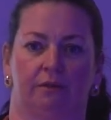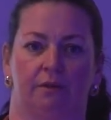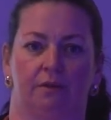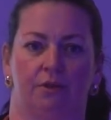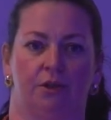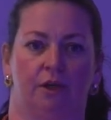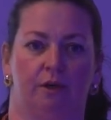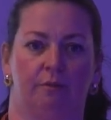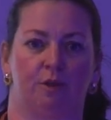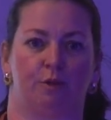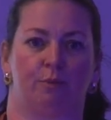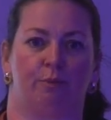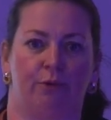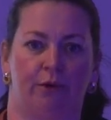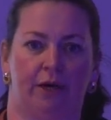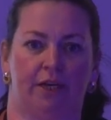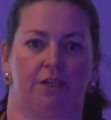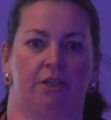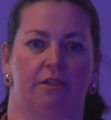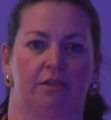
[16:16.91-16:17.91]
so much
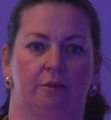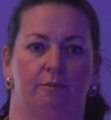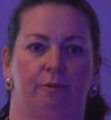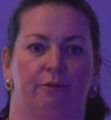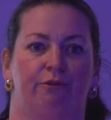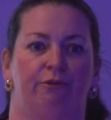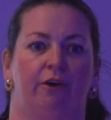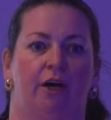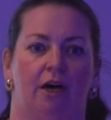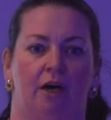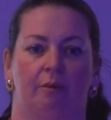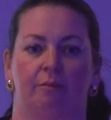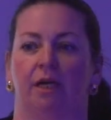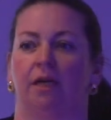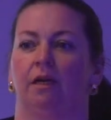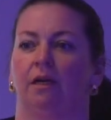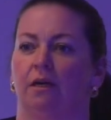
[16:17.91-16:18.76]
pressure to perform,